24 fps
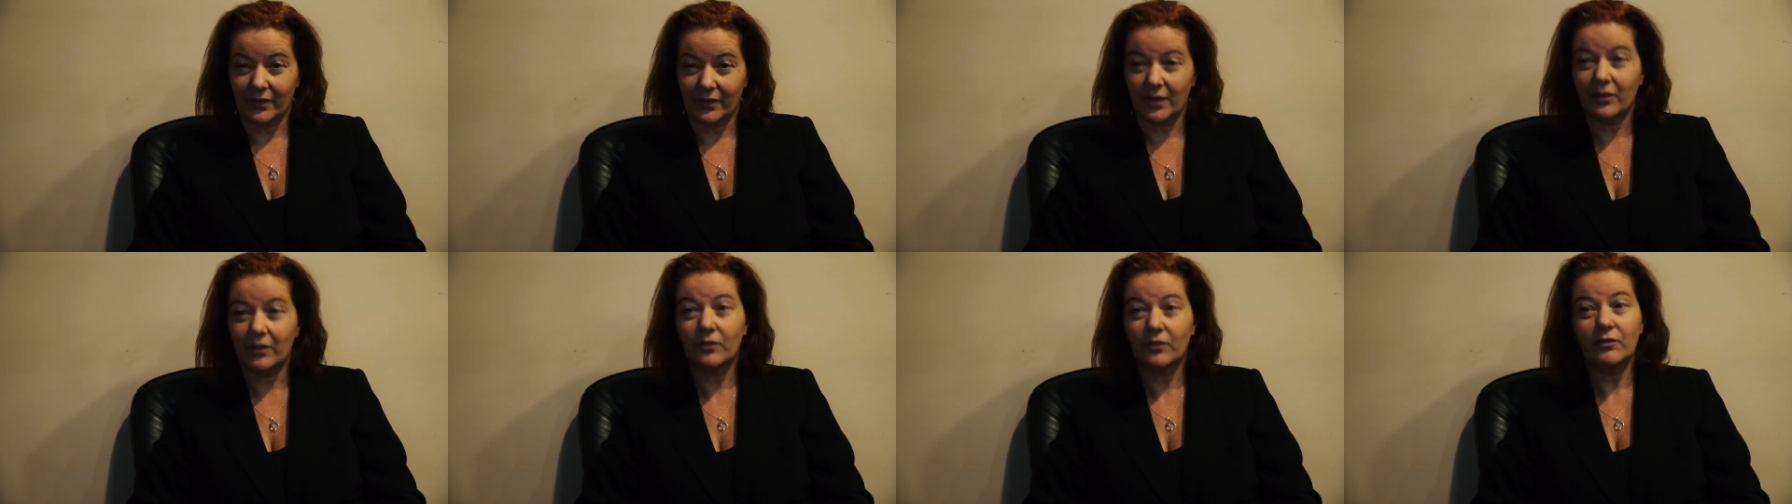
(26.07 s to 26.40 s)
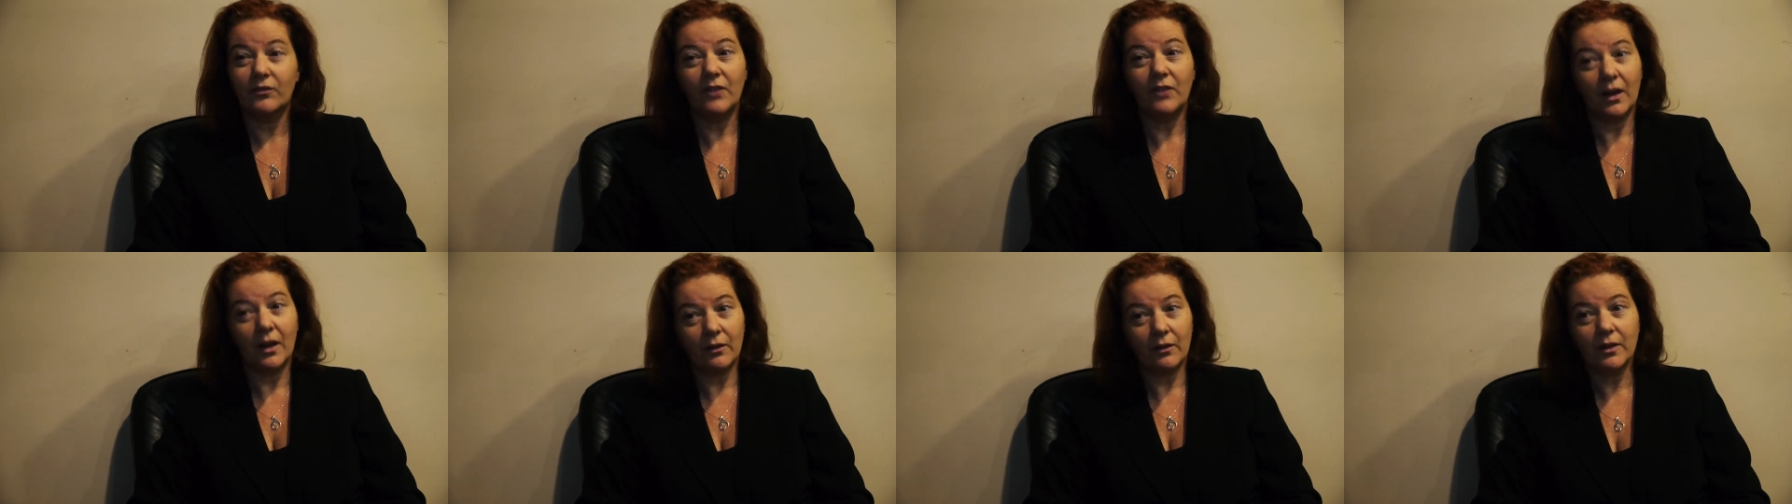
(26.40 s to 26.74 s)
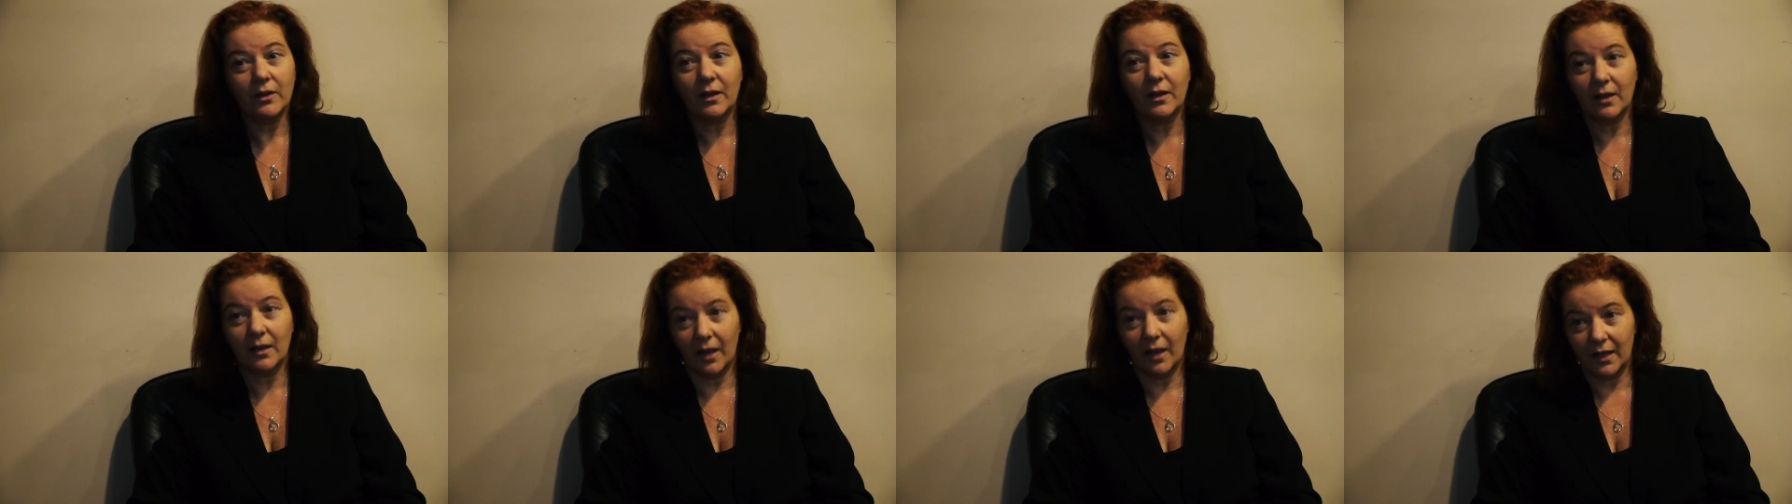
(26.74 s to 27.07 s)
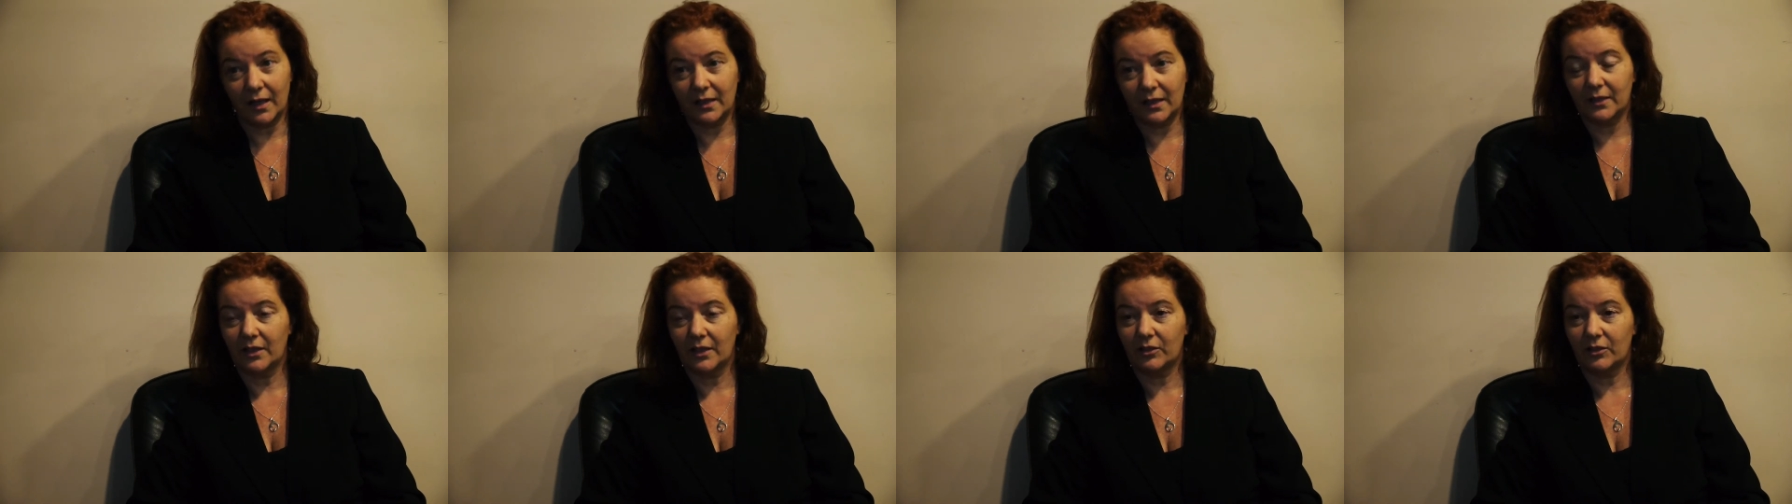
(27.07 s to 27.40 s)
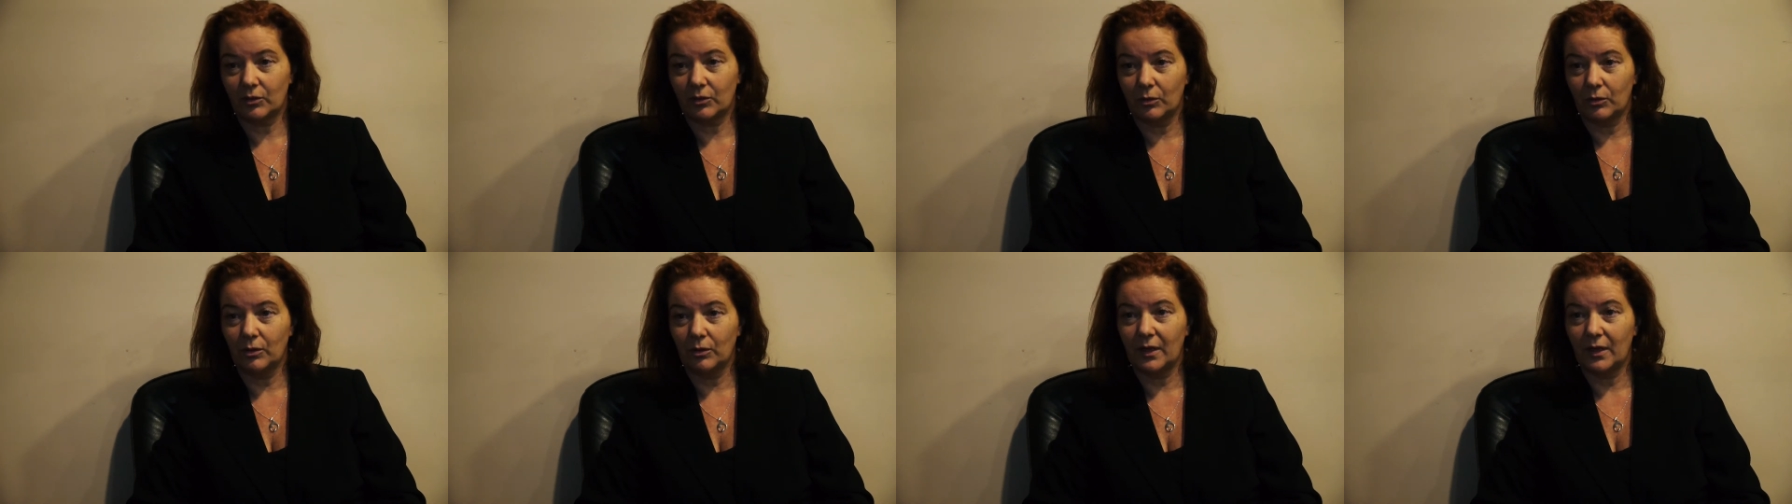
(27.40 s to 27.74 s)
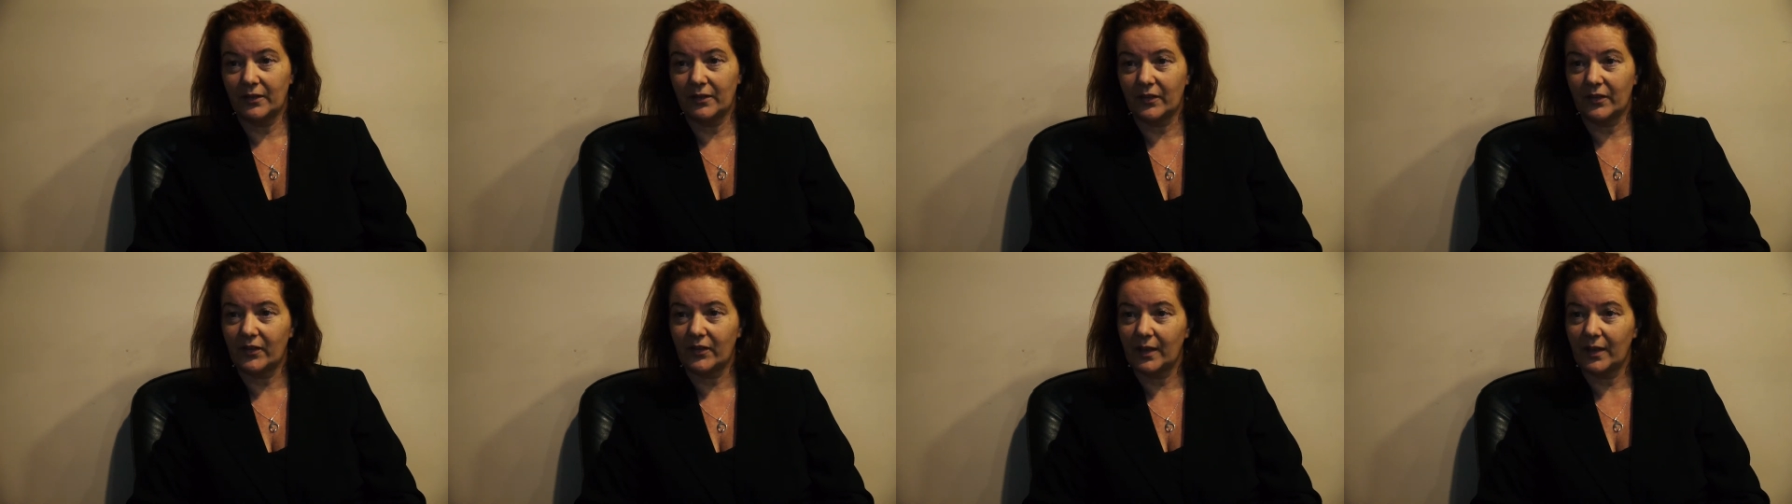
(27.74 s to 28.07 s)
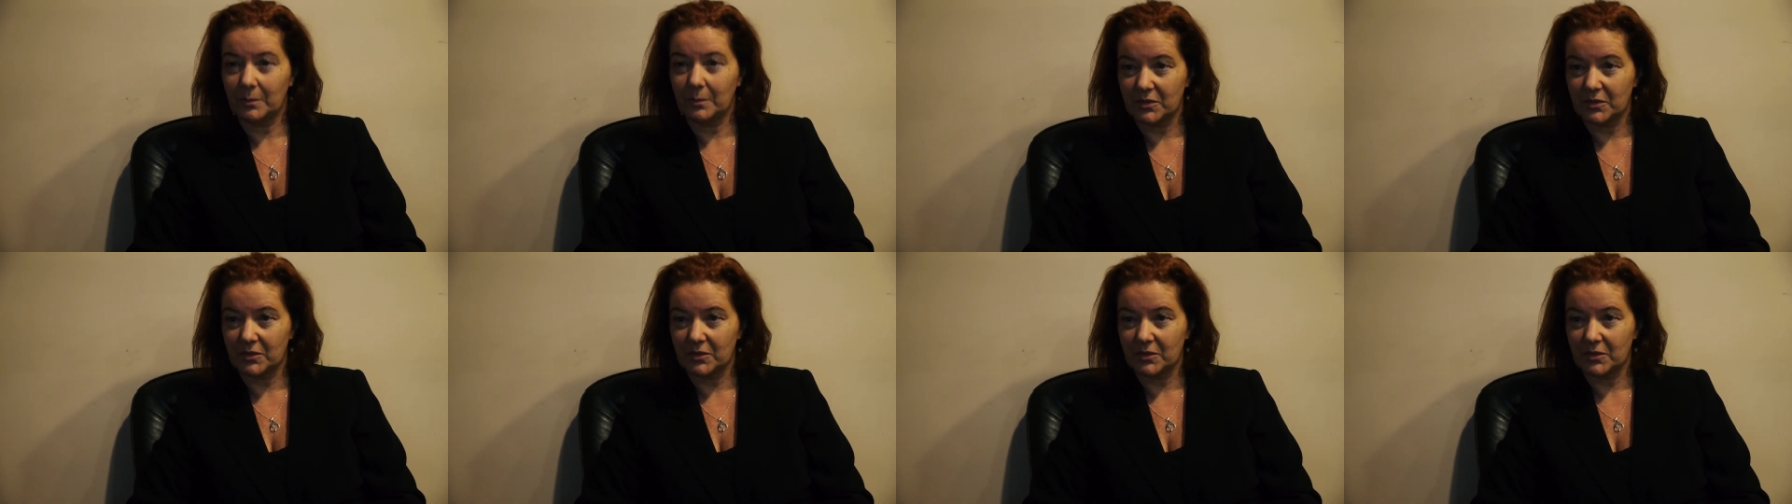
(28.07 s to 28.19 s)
it's very unlikely that they're all at the same